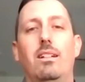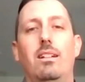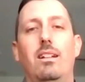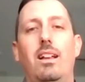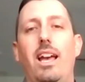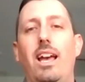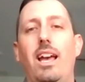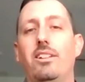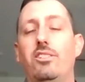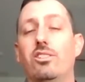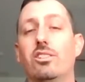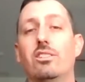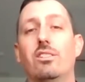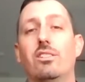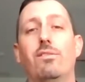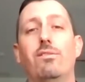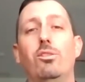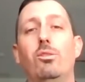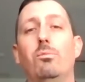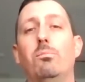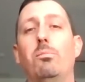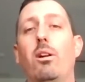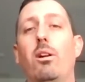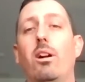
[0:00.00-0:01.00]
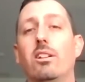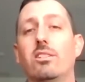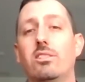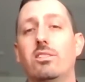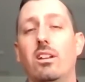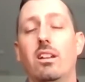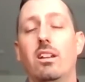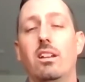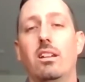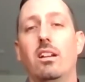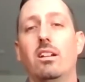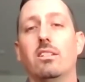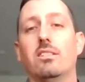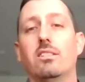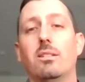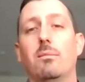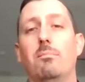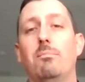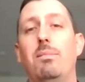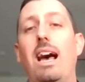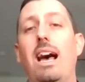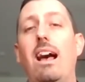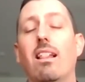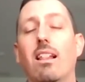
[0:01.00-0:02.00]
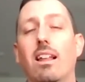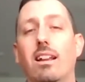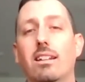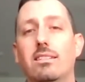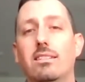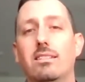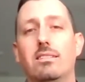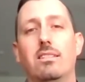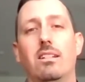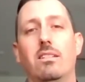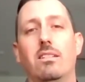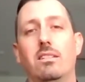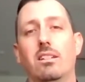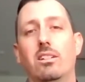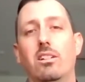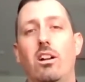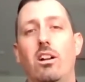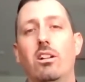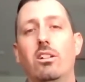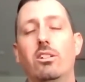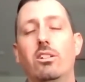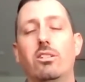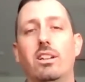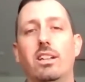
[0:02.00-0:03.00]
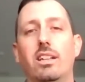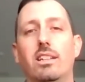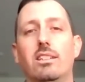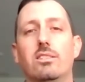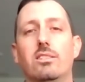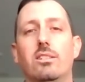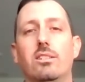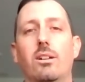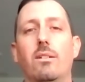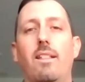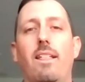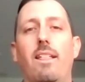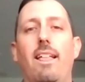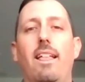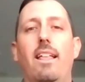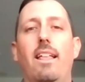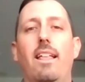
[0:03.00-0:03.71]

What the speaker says: had just a few parts on some pallets on the concrete. So